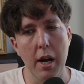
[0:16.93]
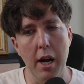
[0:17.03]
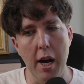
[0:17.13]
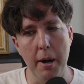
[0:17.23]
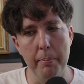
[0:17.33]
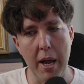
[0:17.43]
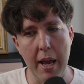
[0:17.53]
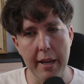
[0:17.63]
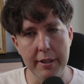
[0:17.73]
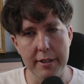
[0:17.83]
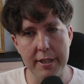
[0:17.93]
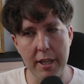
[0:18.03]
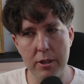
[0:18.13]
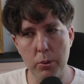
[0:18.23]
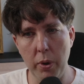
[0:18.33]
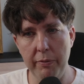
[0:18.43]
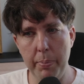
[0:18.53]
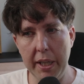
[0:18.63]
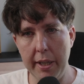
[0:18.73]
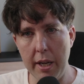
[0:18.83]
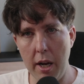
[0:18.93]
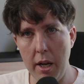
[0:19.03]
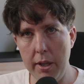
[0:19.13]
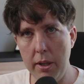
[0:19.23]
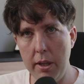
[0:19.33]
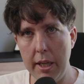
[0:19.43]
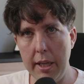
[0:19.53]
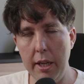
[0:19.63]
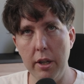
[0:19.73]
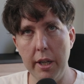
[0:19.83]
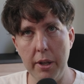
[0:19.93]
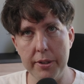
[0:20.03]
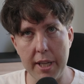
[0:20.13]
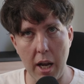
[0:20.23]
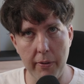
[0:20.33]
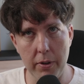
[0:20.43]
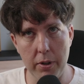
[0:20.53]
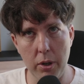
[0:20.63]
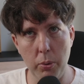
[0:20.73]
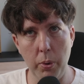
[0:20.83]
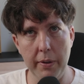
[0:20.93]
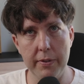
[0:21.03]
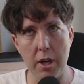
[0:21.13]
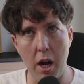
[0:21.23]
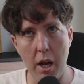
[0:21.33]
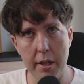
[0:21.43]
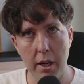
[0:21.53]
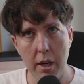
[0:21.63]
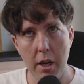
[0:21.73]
And since we've begun here in El Salvador, we've taught